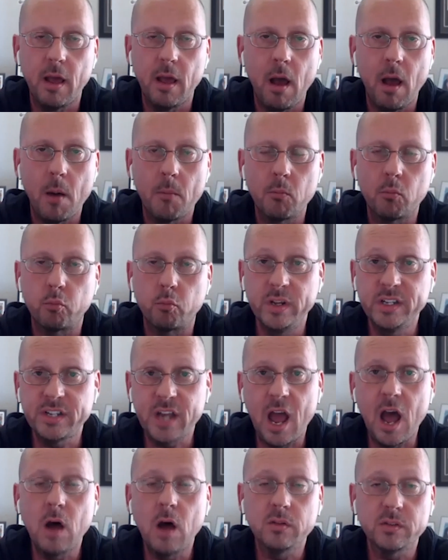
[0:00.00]
Reach
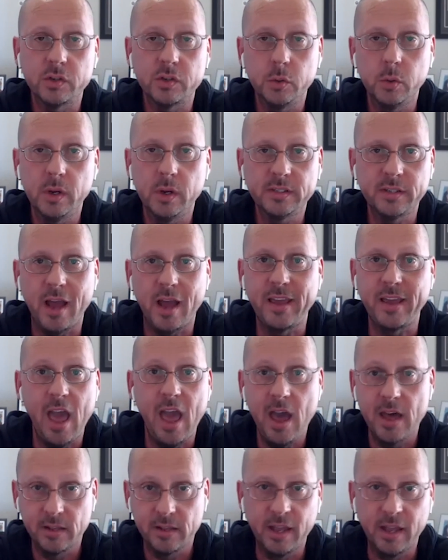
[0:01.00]
out to us
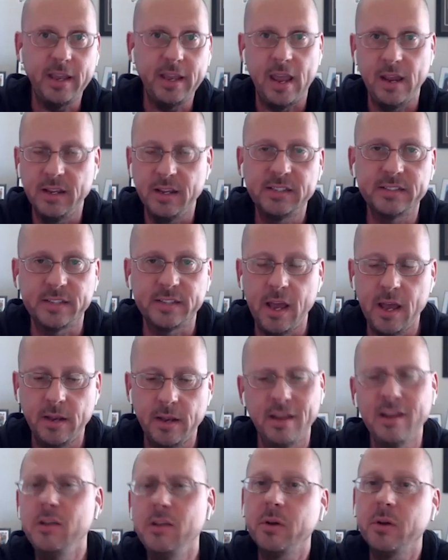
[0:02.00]
again, like Katie said,
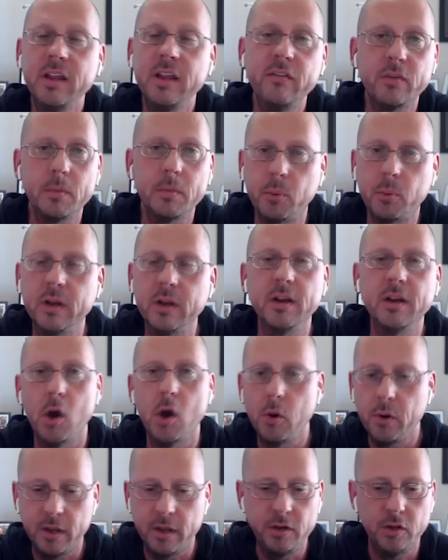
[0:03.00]
and you can even put a
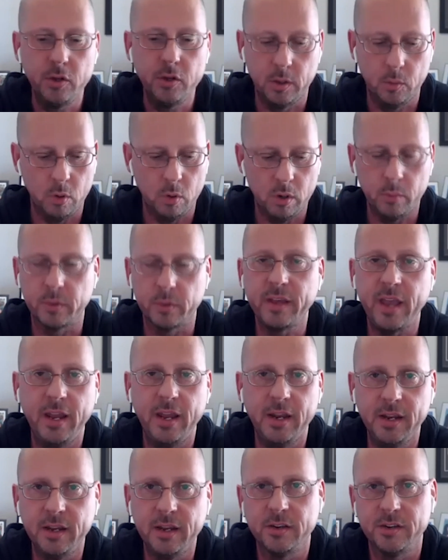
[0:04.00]
note in. You can work with
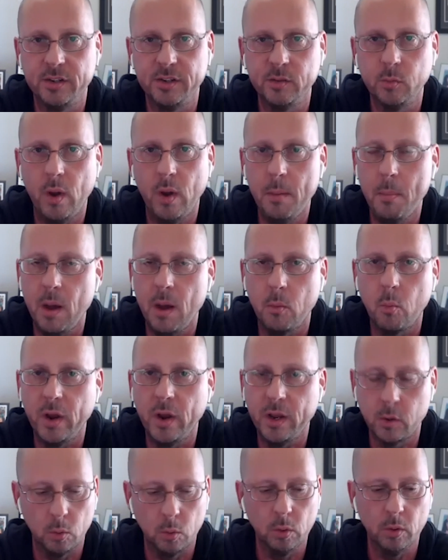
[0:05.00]
Katie because she's way
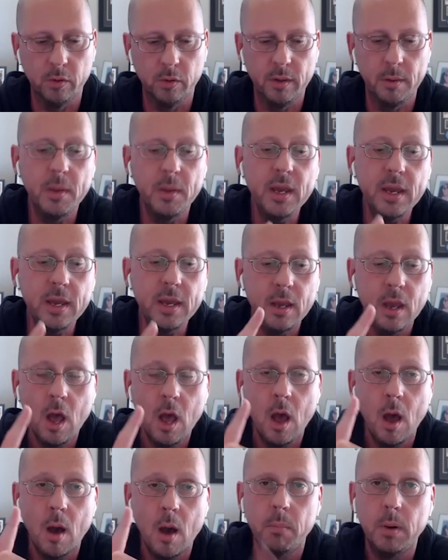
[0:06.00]
cooler than me.
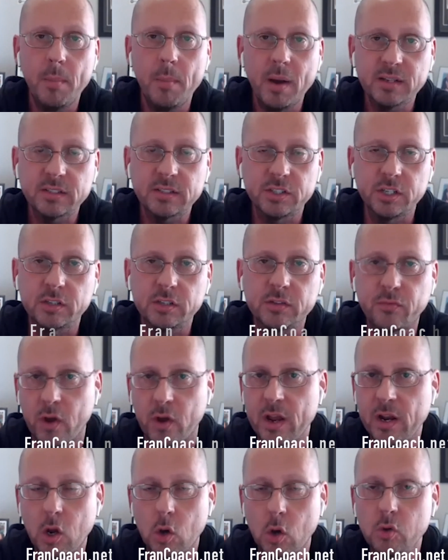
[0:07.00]
But message us,
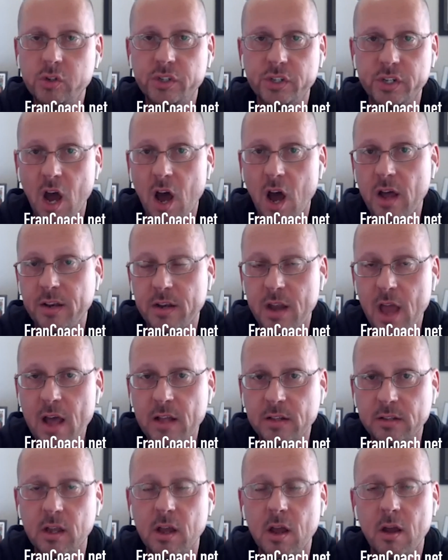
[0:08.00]

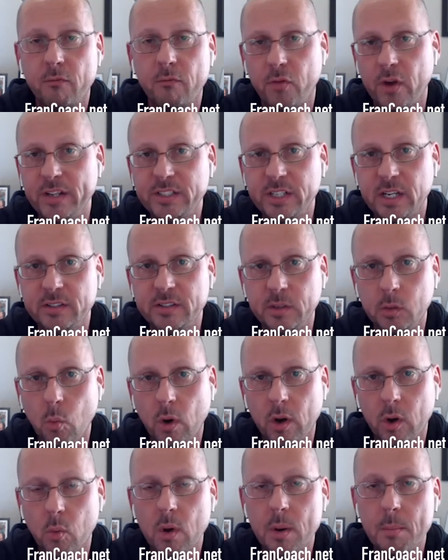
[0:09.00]
FranCoach.net,
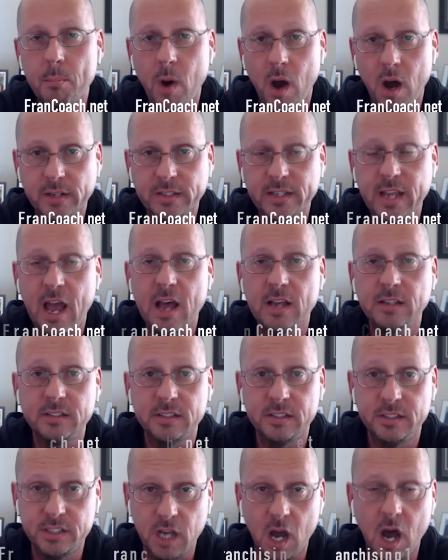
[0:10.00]

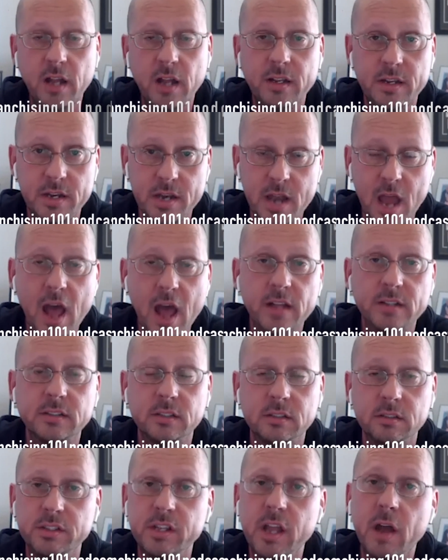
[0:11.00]

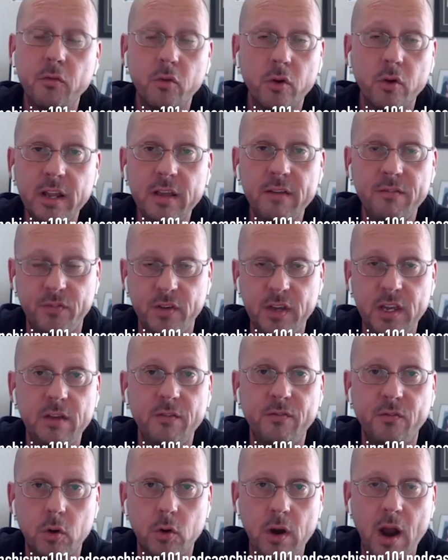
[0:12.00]
franchising101podcast.net. Never any
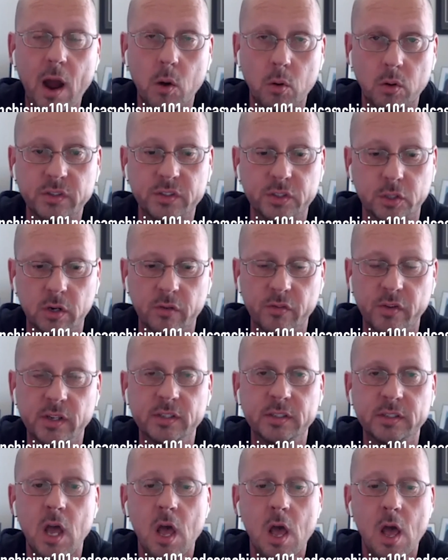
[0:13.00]
fee for our
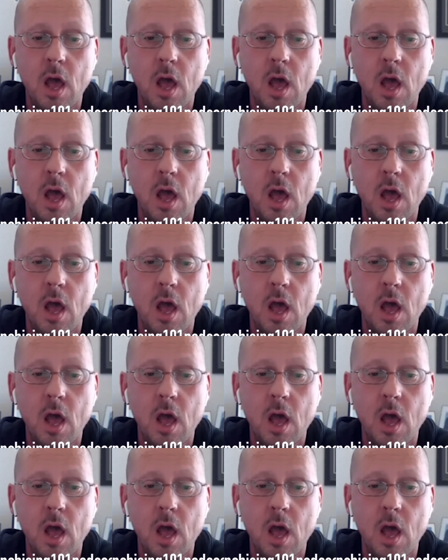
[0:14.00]
service.